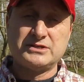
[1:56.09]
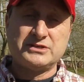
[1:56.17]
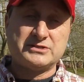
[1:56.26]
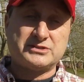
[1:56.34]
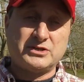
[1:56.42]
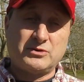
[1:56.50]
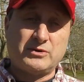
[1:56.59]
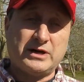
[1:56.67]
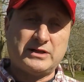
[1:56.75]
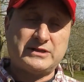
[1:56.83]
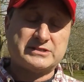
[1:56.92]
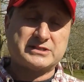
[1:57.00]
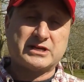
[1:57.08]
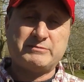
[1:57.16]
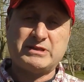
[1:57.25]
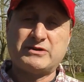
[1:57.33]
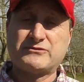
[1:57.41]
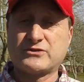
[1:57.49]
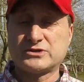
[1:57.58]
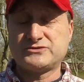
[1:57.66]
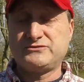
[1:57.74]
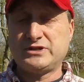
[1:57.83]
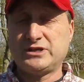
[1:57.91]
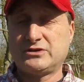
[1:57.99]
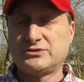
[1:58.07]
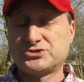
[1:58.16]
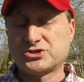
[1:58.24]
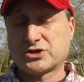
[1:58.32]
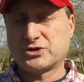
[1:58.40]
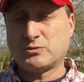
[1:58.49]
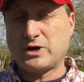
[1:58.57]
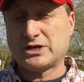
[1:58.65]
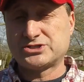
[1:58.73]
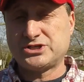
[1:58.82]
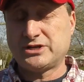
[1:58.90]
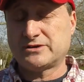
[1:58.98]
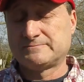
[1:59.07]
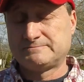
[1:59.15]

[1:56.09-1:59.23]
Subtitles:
So this is going to be the first video that you're going to watch here.